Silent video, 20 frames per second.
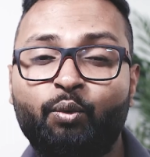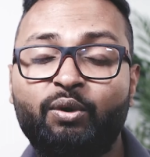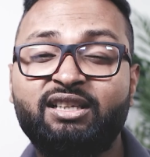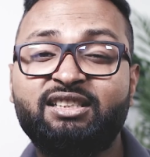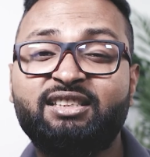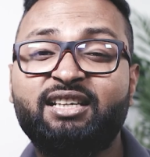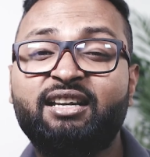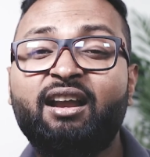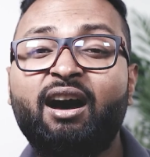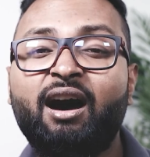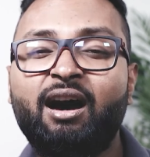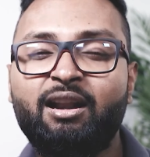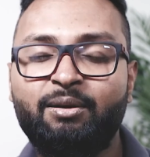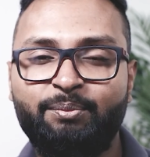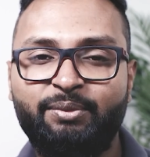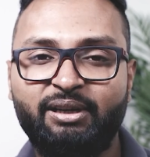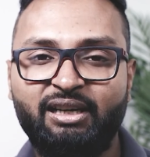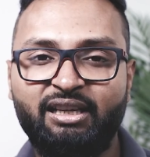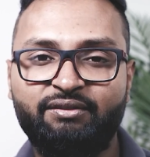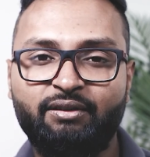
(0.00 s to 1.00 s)
waste an
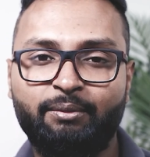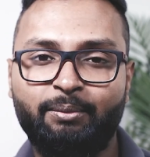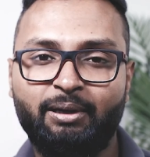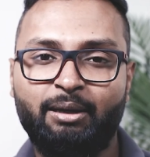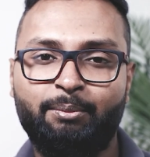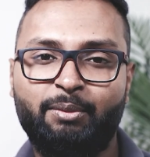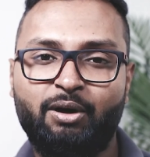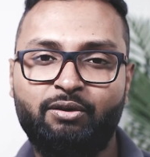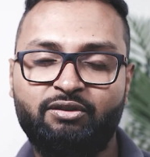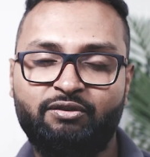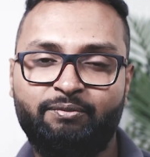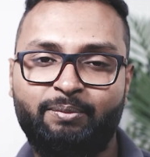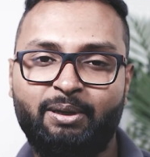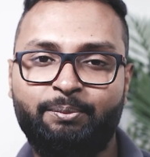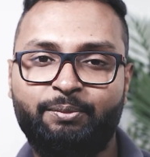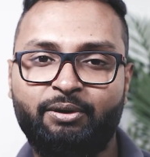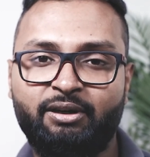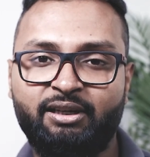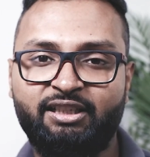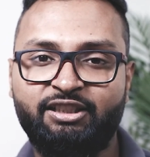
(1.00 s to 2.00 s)
unbelievable amount of
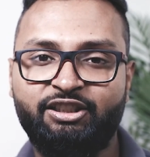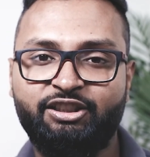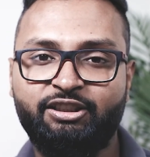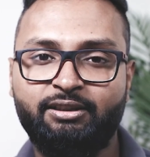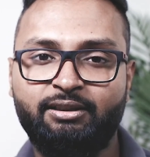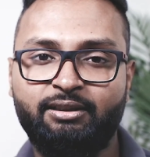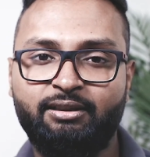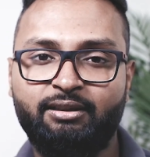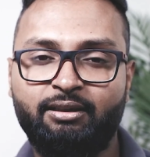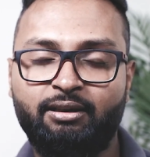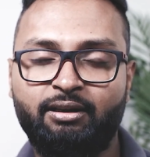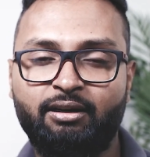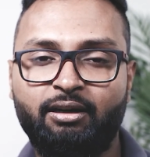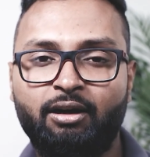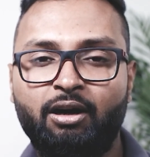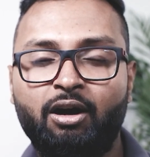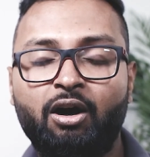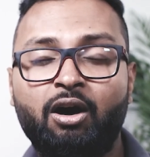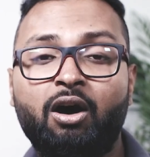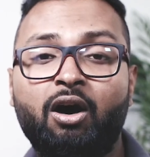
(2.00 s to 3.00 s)
paper each year.
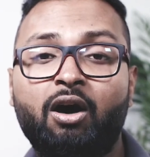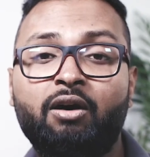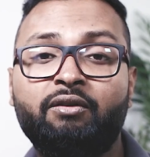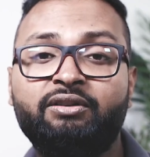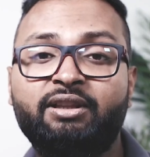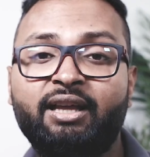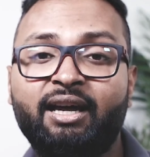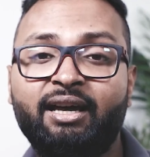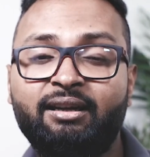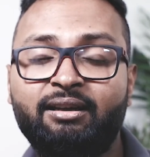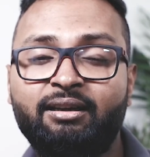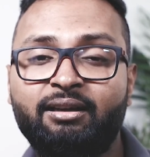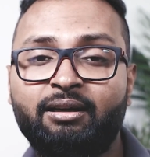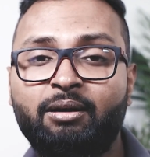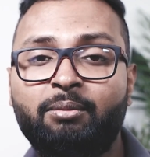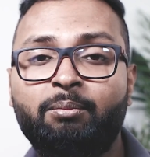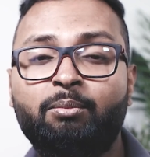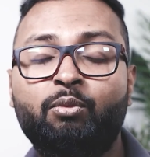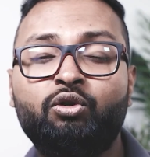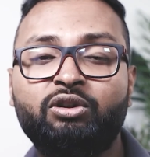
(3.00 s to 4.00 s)
Of that,
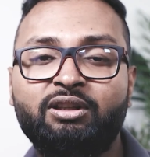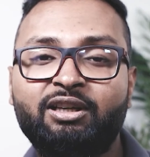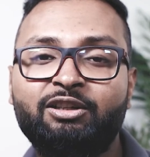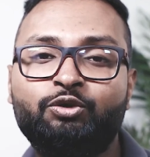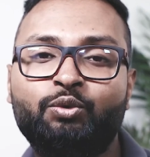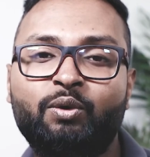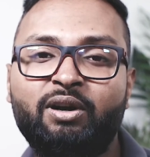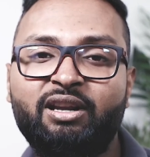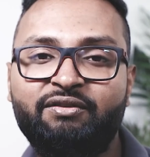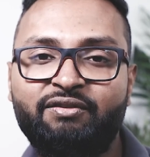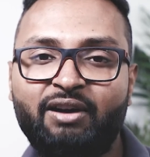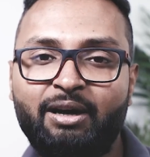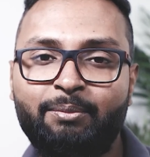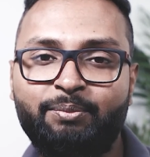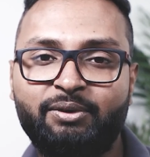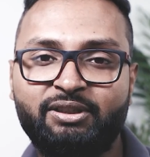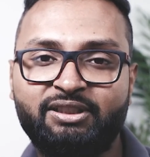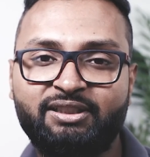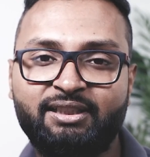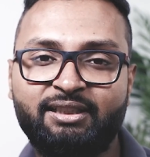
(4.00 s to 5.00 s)
more than
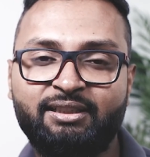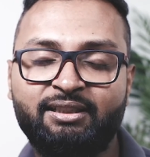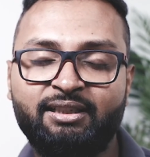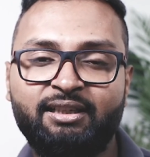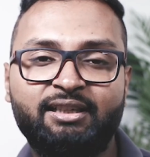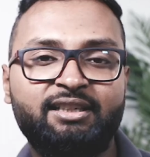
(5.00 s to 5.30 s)
25%